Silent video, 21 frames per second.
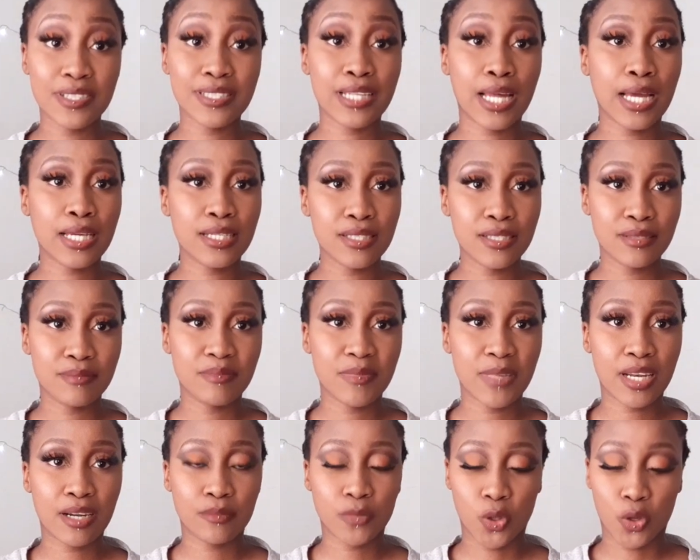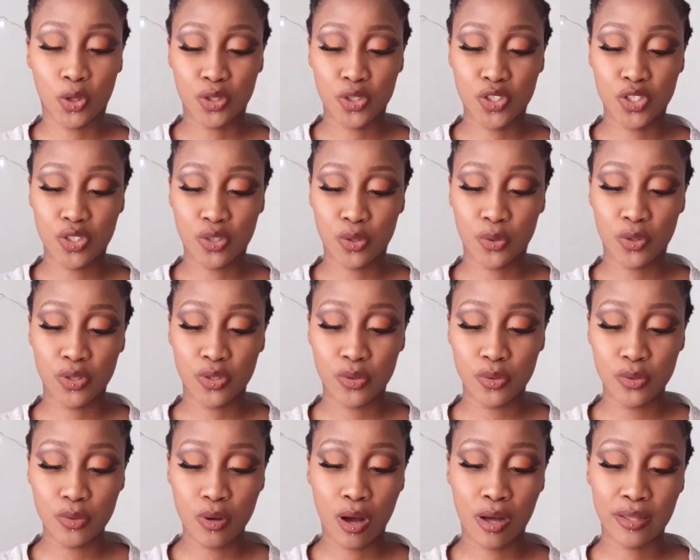item that I'm gonna show
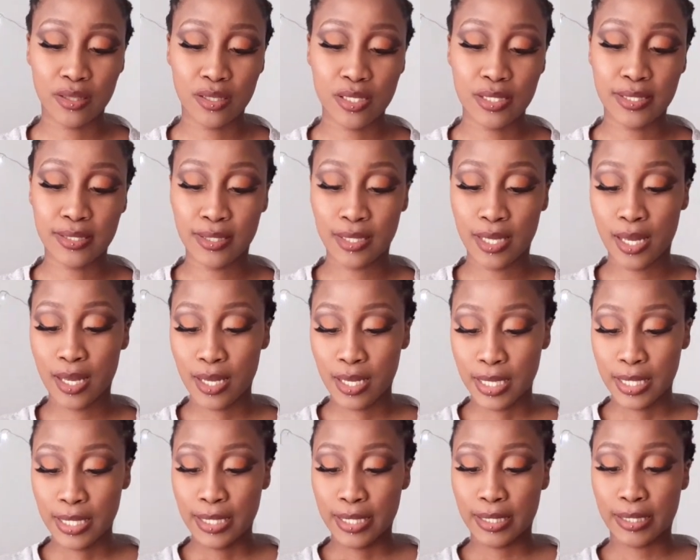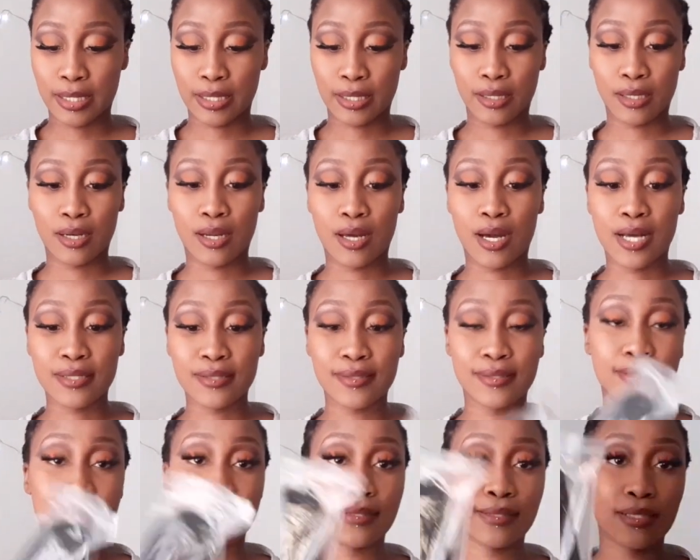you are these
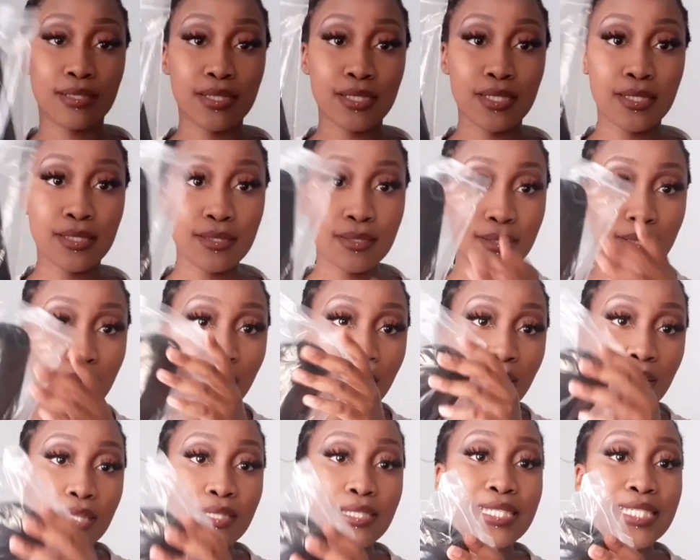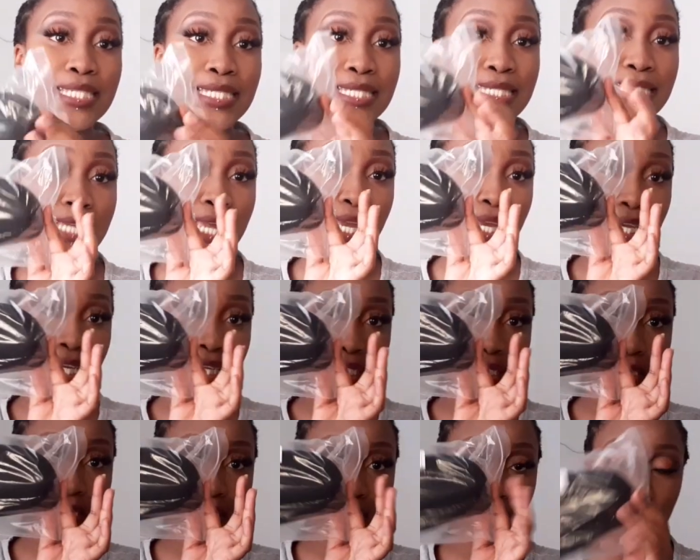glasses, these
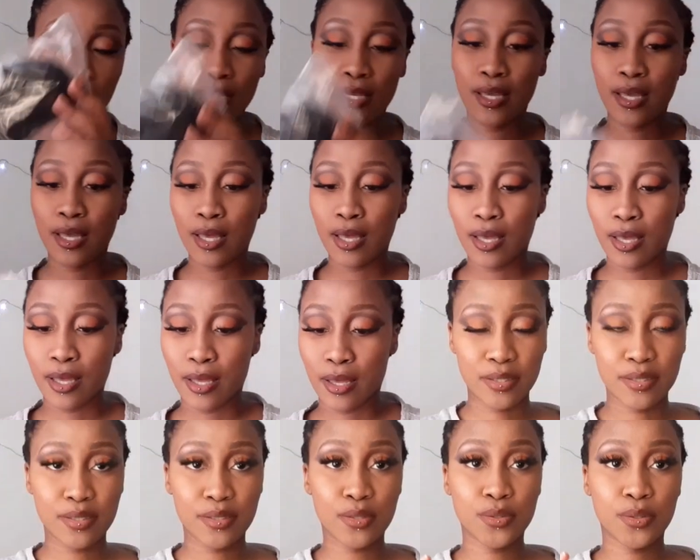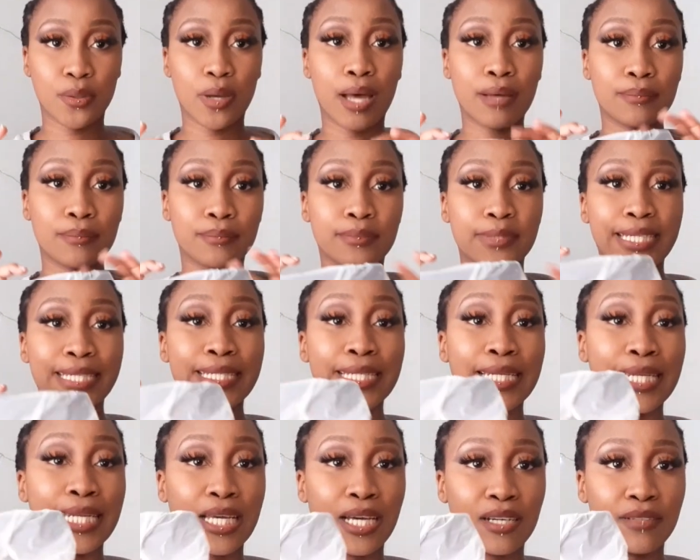shades. So I'm
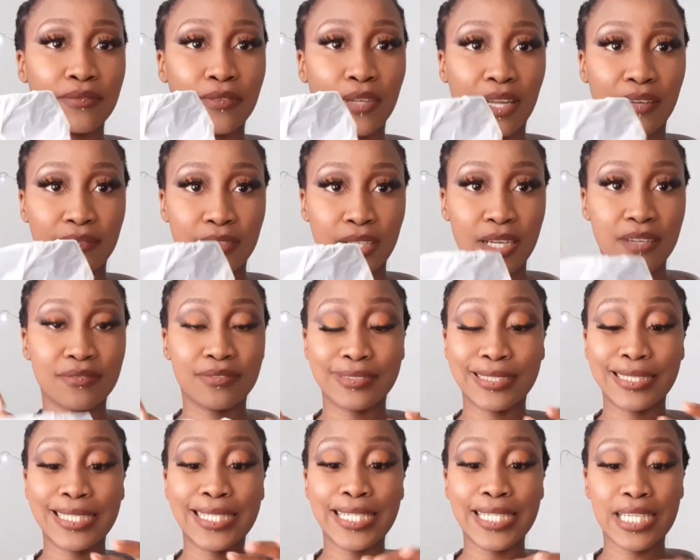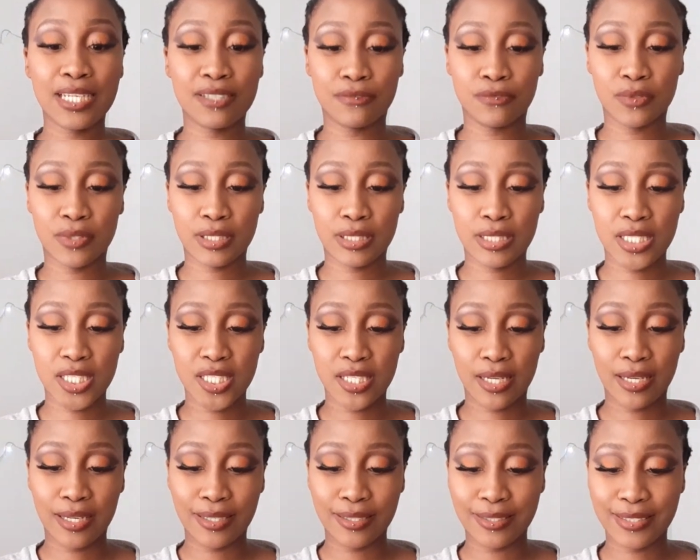in love with these
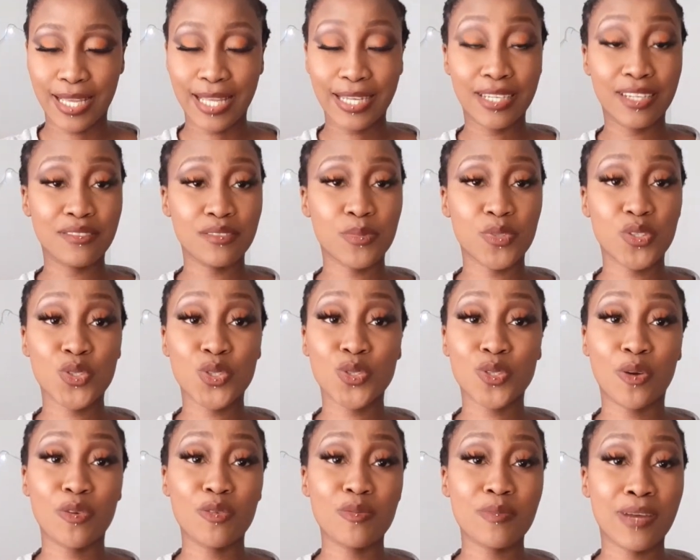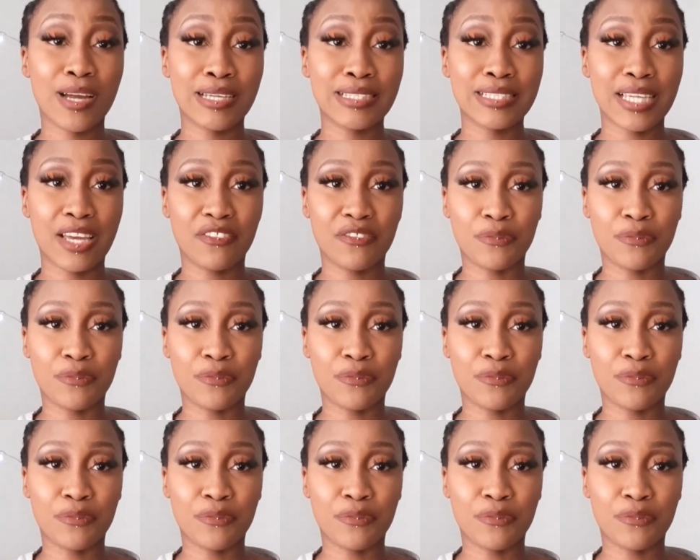shades. I love them so much.